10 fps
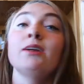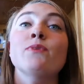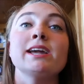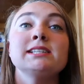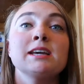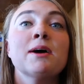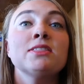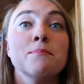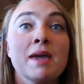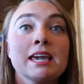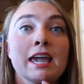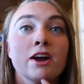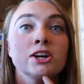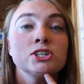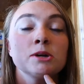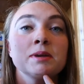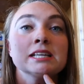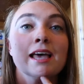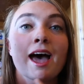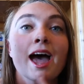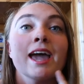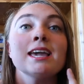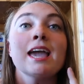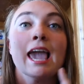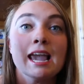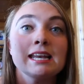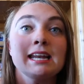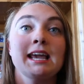and ranting about the main character because I hated